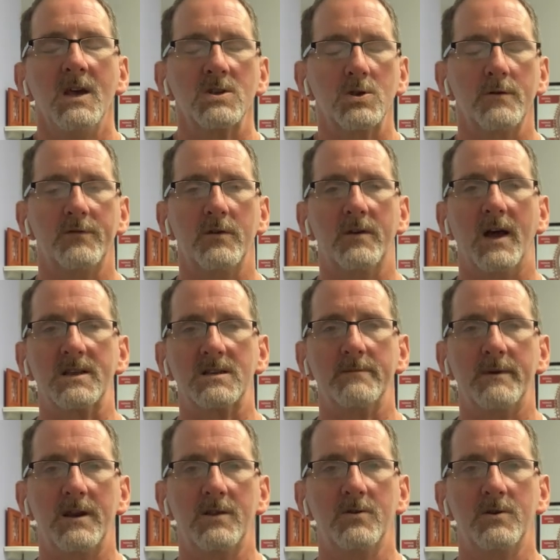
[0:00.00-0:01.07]
So if you've got
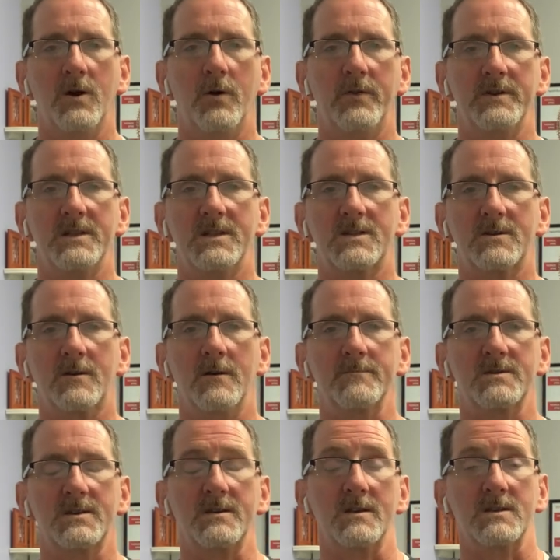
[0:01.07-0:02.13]
somebody you know that needs to come
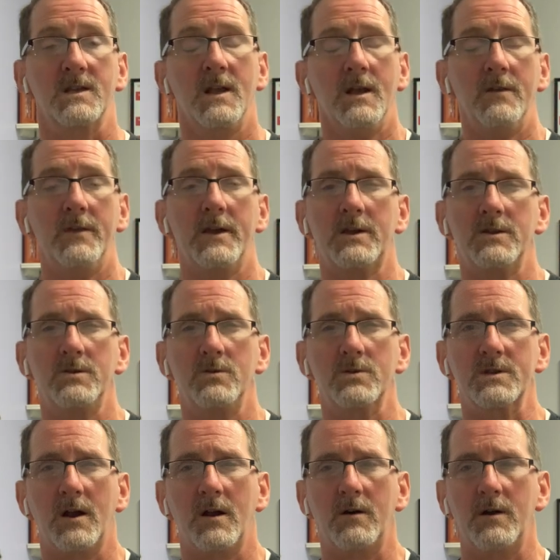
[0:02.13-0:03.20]
see us, they can
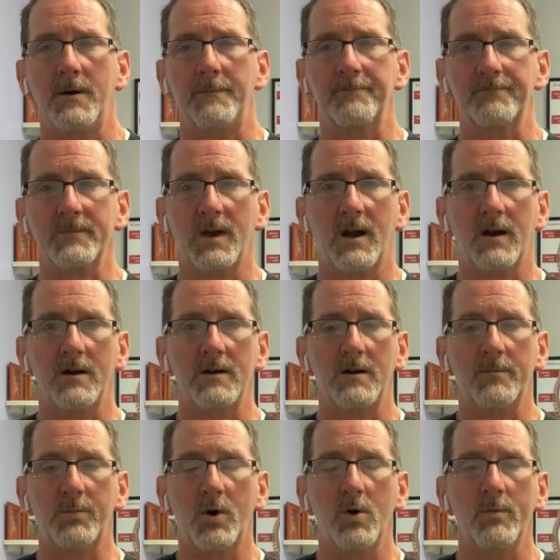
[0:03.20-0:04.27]
use our
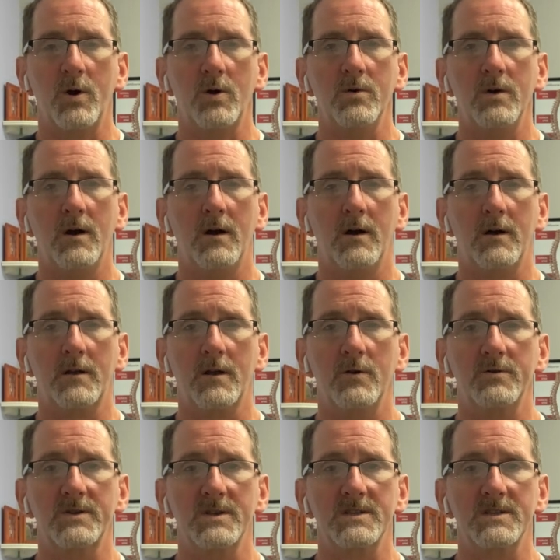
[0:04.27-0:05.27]
promo code.